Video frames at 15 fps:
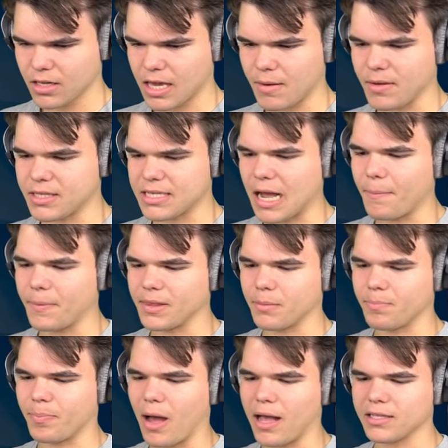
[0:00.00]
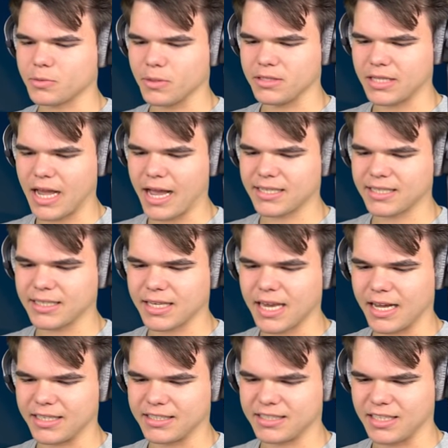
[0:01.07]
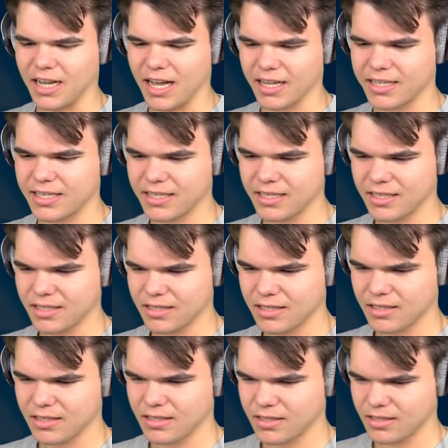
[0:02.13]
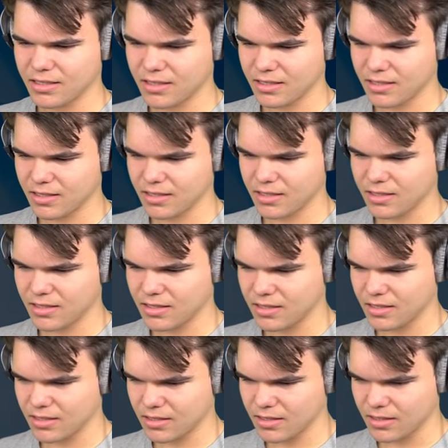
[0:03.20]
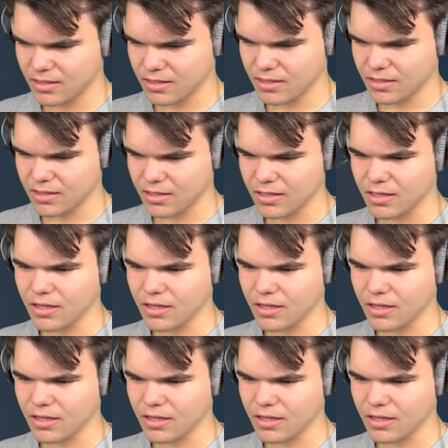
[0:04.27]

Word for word: Can we stop with the boss ones? That actually kind of suck. Yeah, the boss is horrible. Come on.